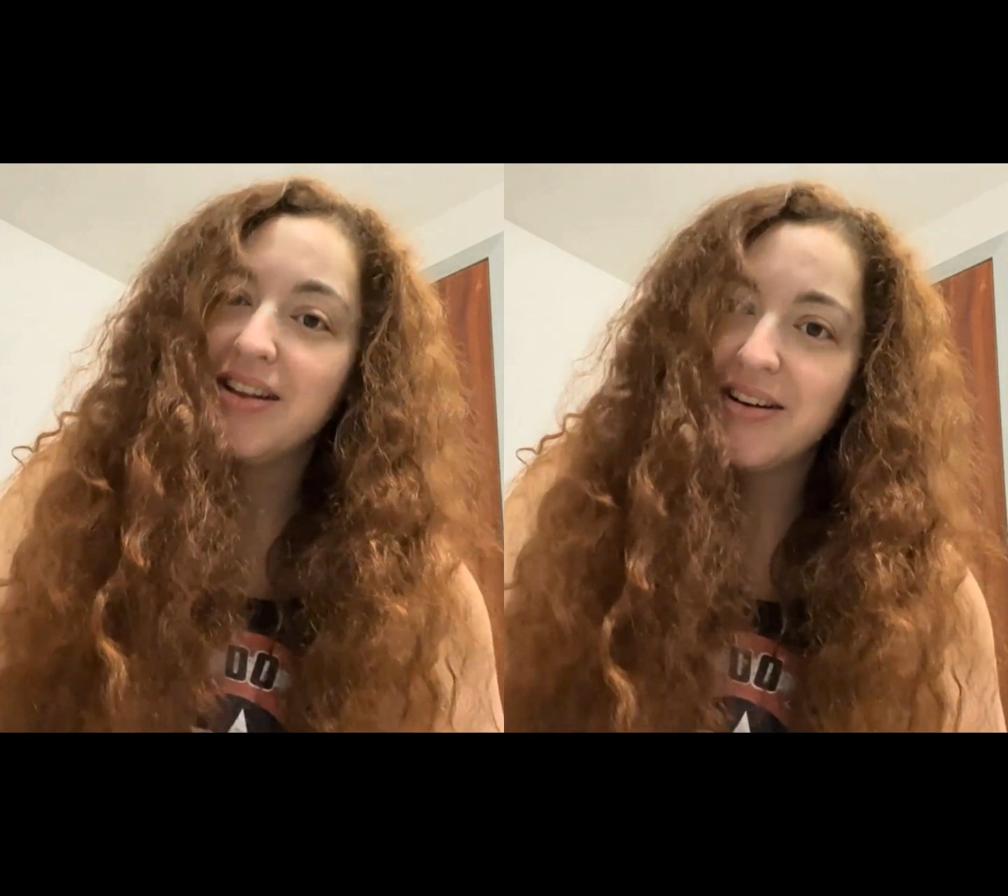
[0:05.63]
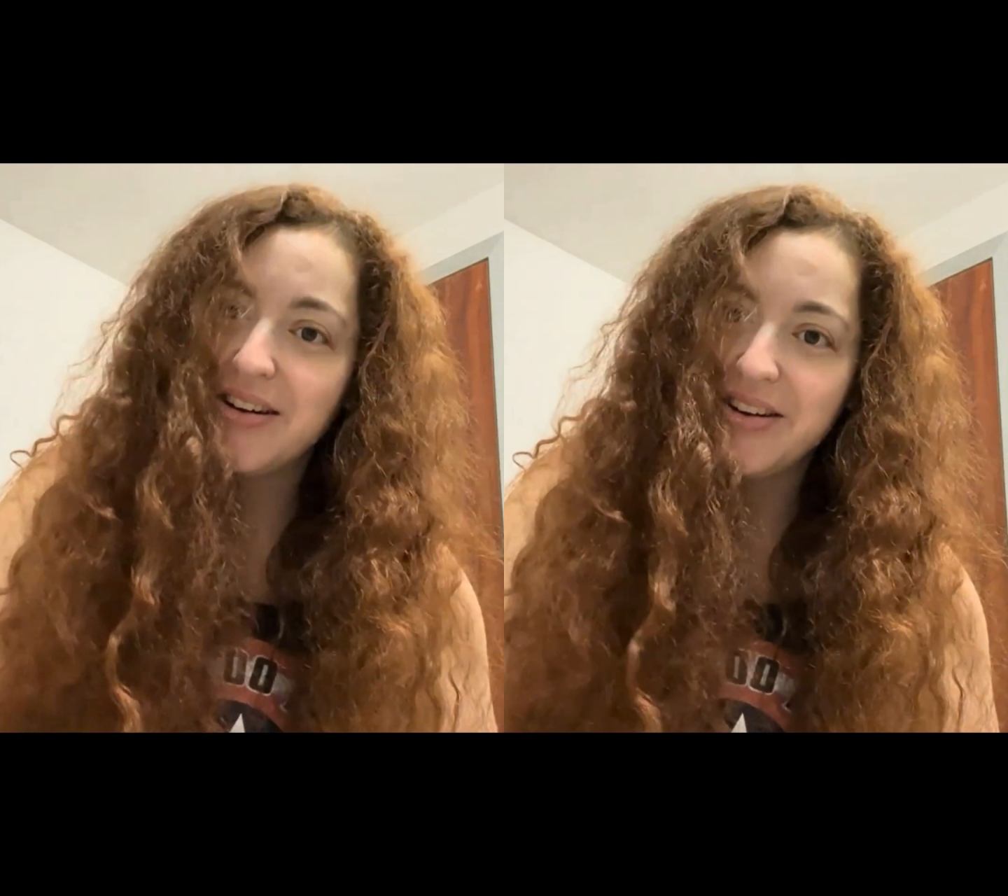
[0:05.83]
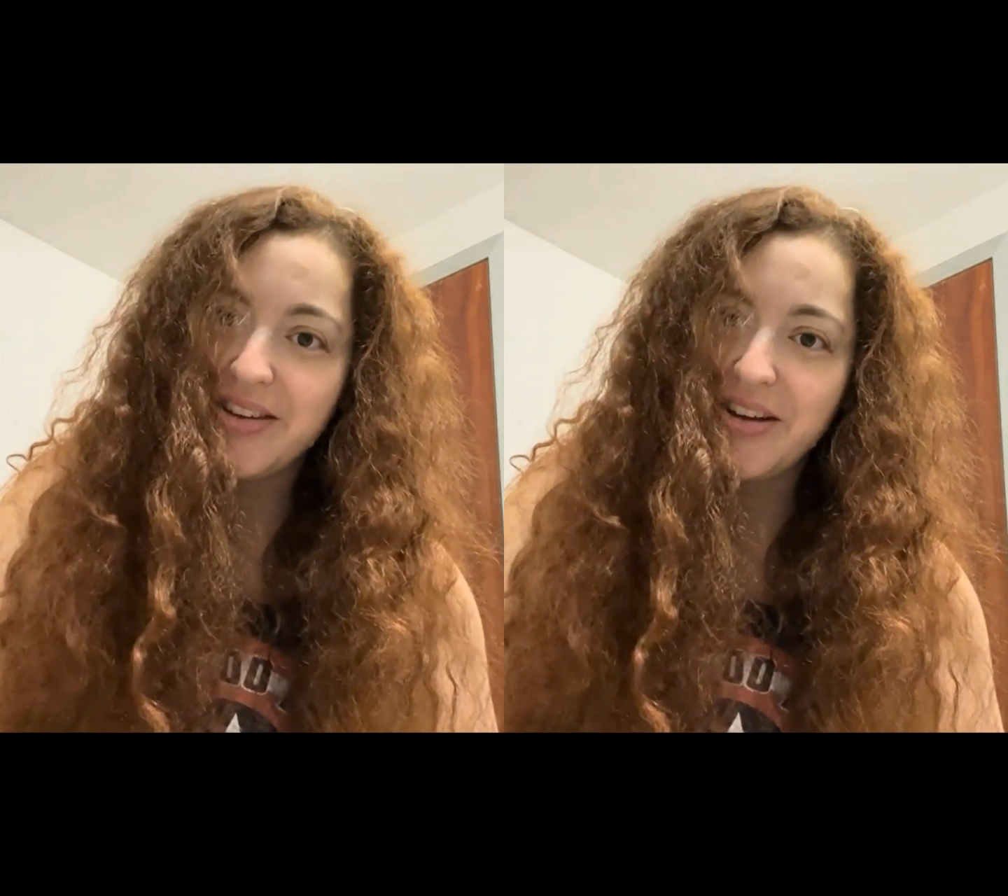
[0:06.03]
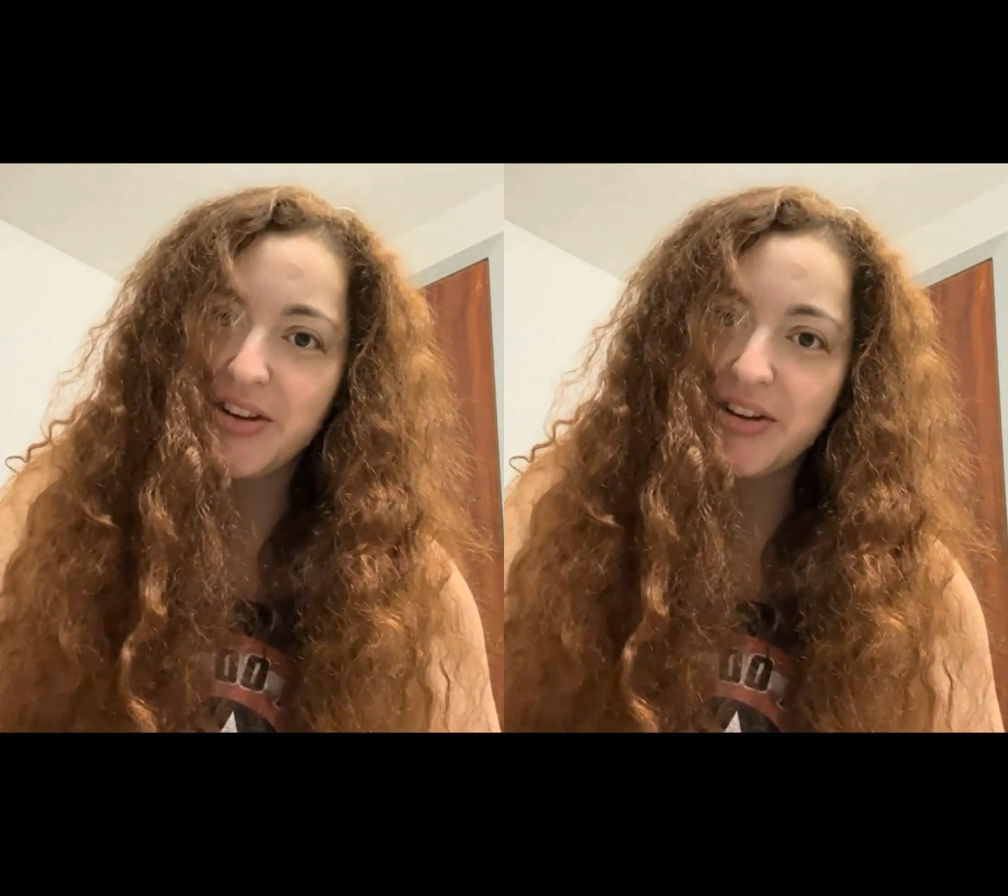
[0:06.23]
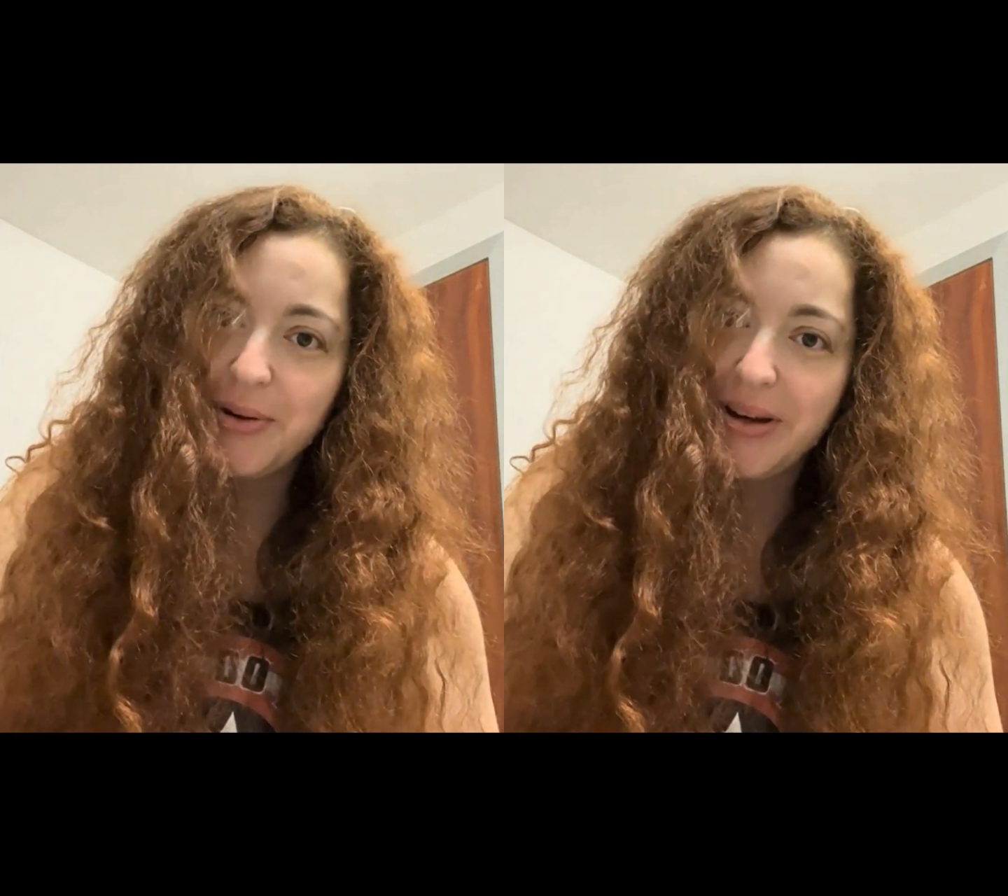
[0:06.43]
Clara is
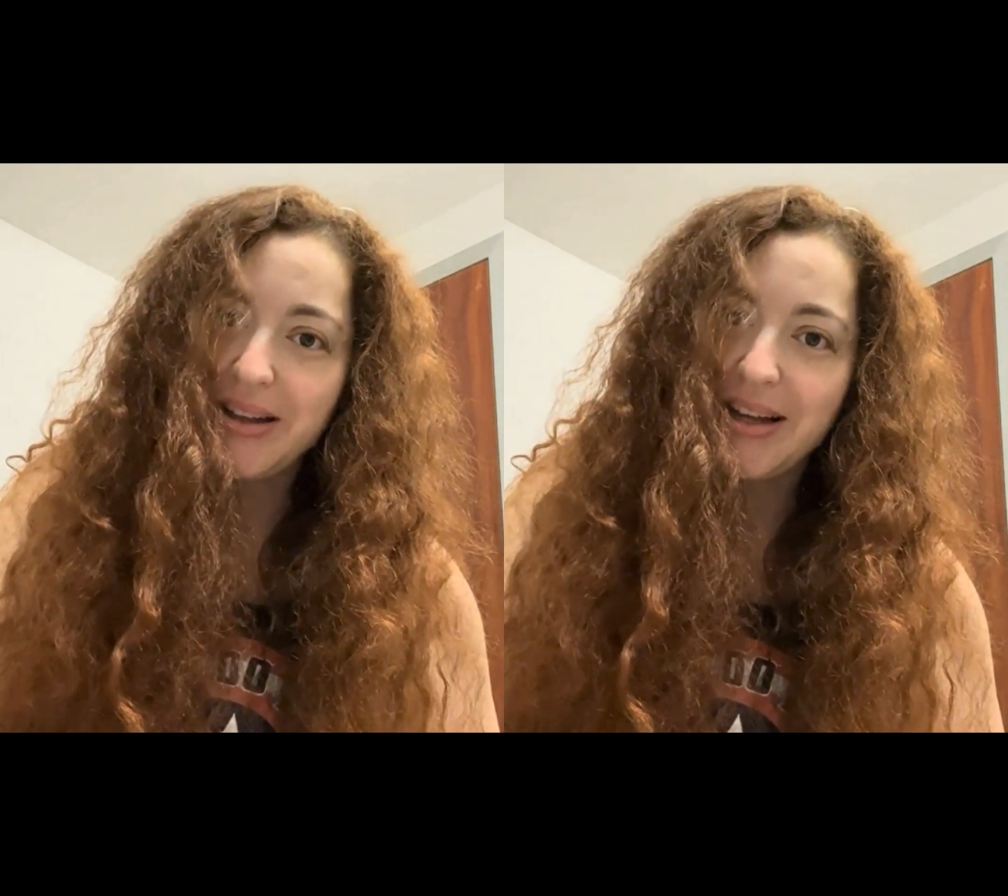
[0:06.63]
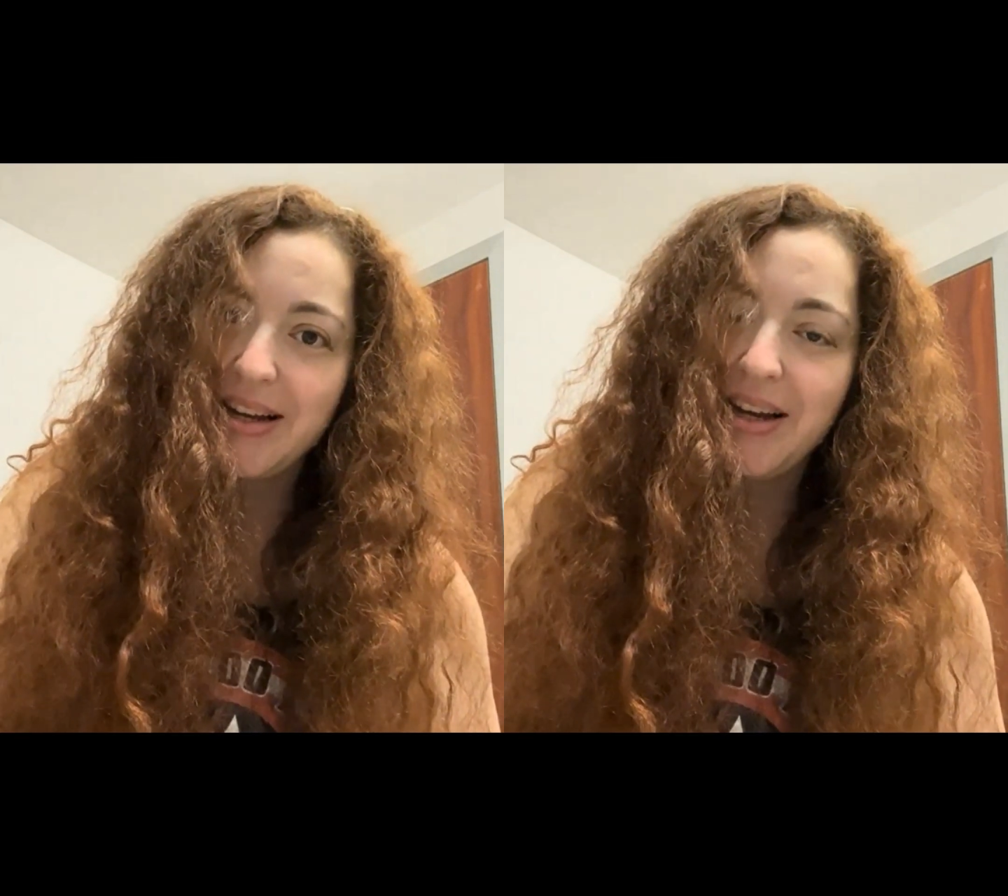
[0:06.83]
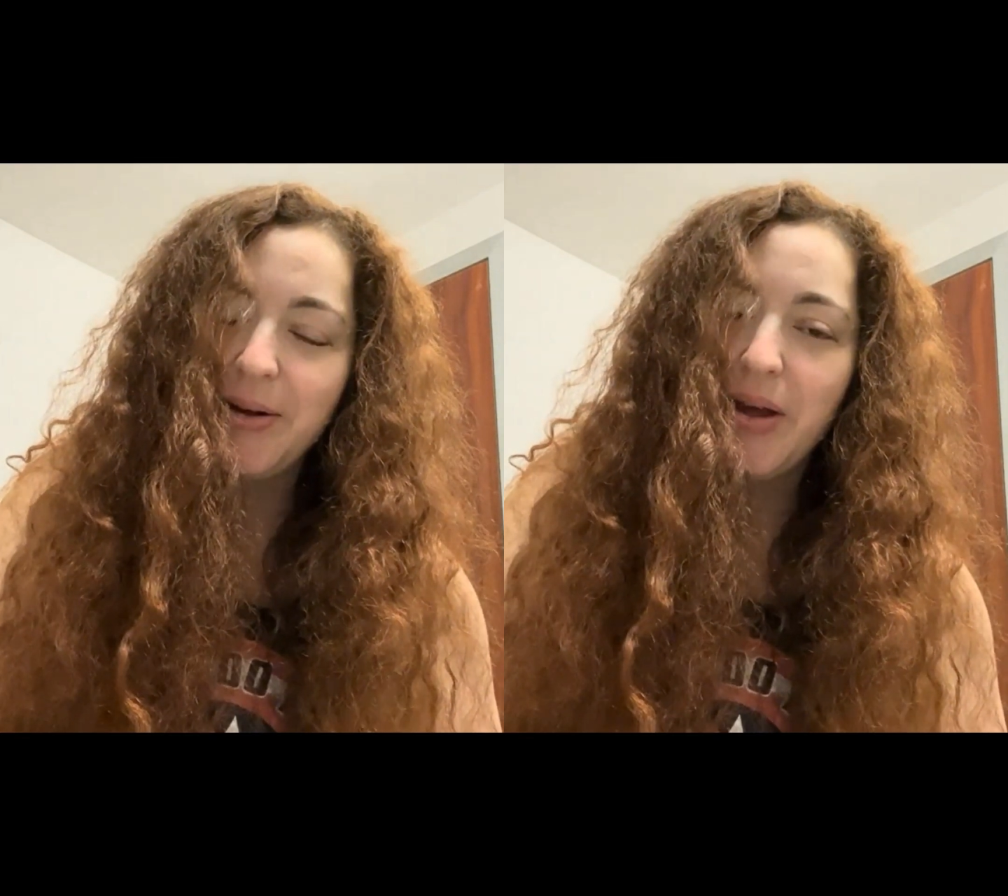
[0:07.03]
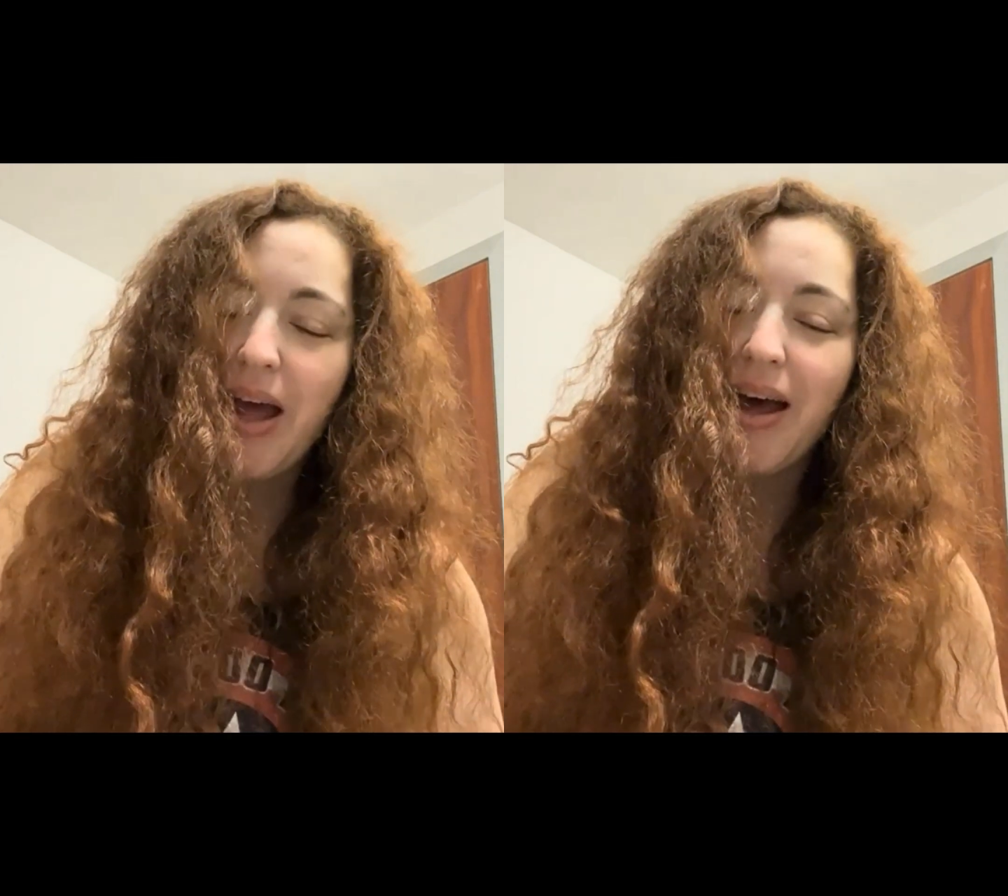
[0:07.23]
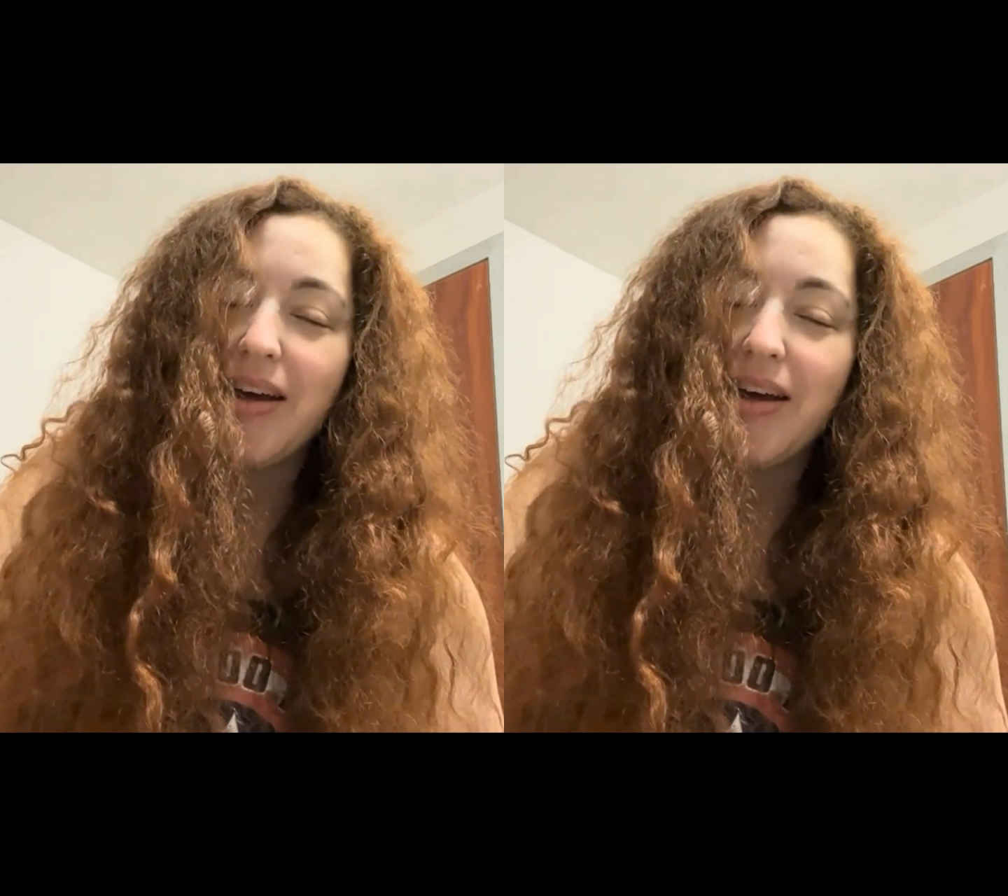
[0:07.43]
a Victorian lady,